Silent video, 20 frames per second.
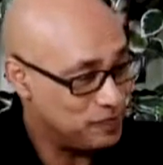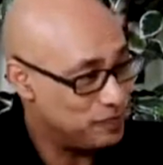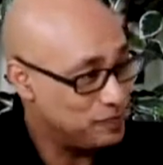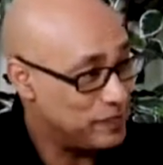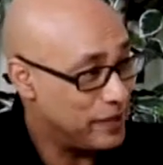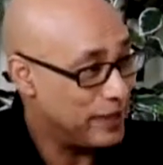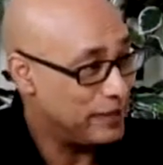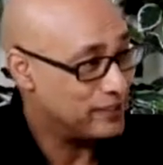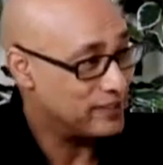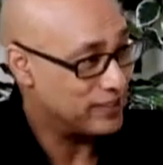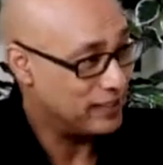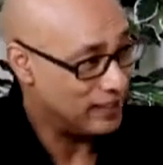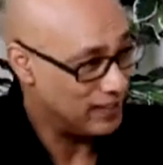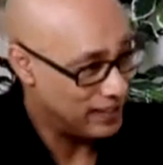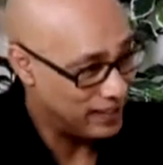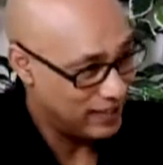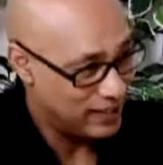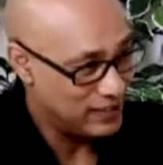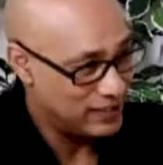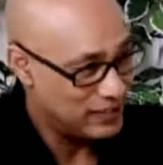by
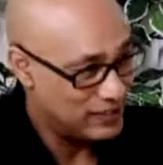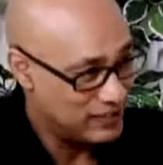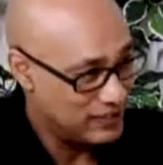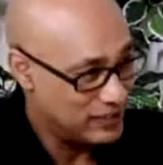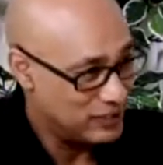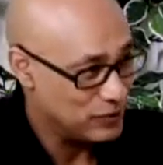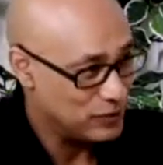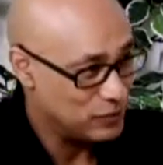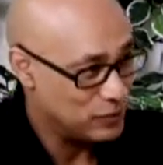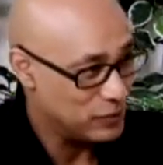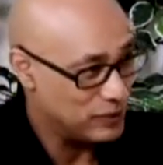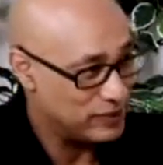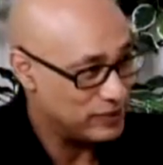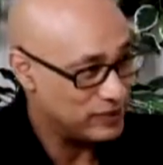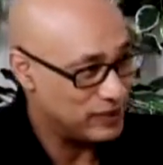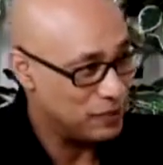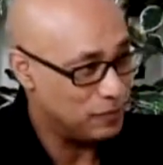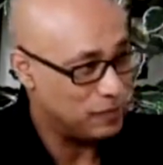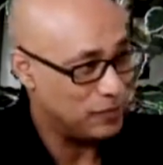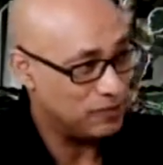Sankara towards
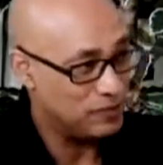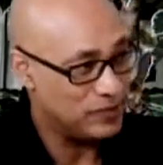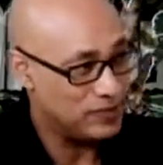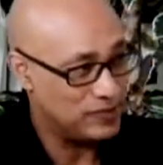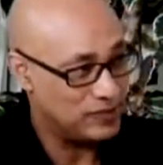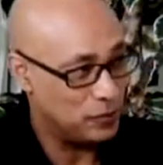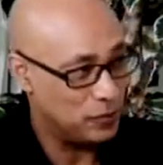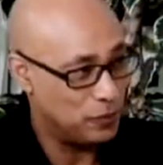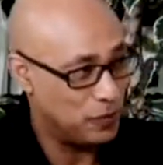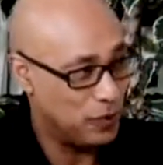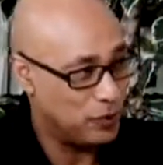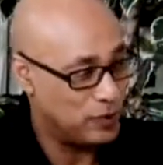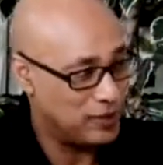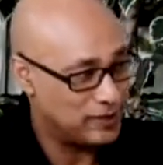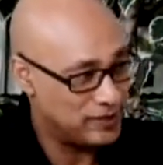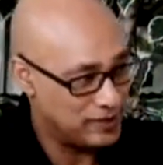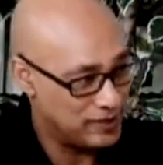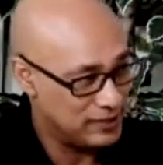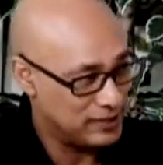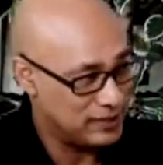some of his
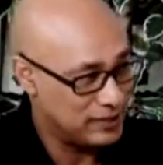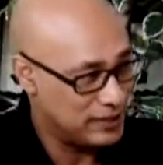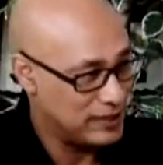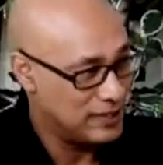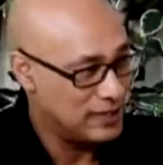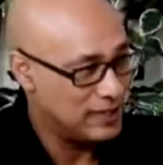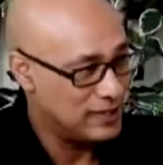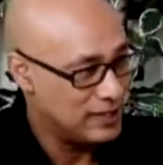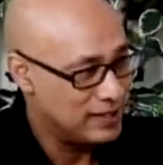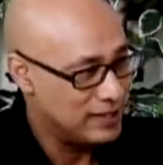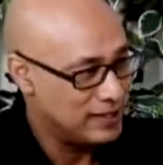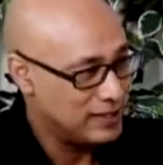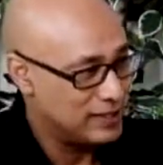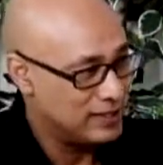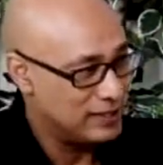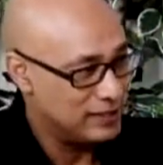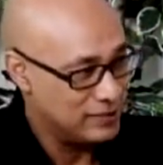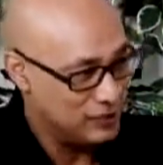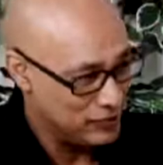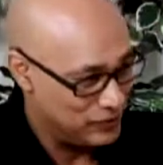opponents.
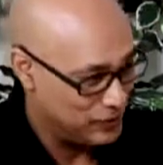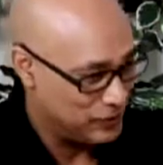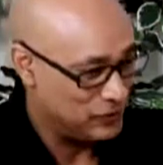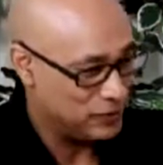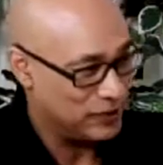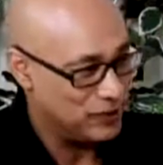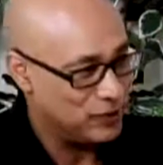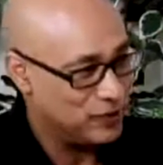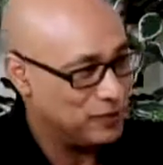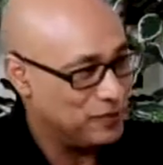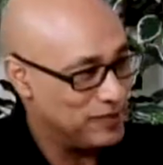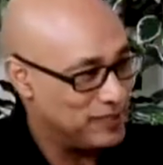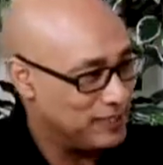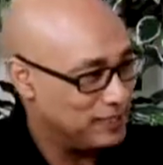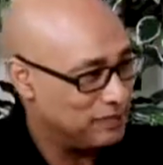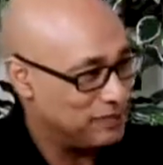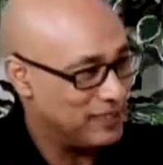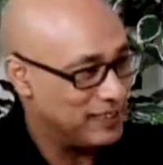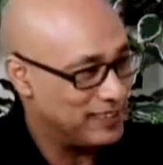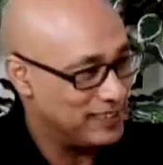Do you want to comment
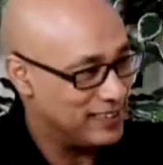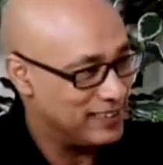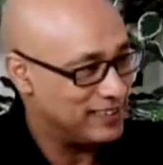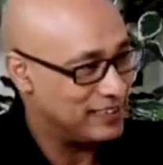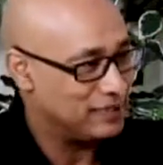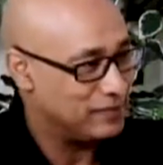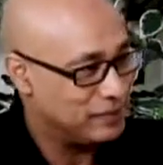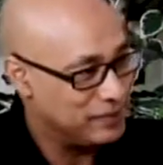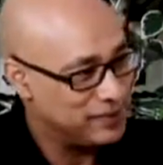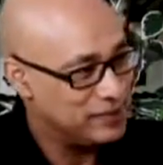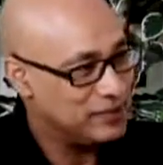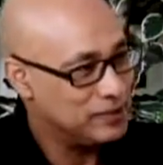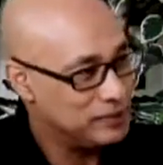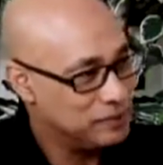about it a little bit?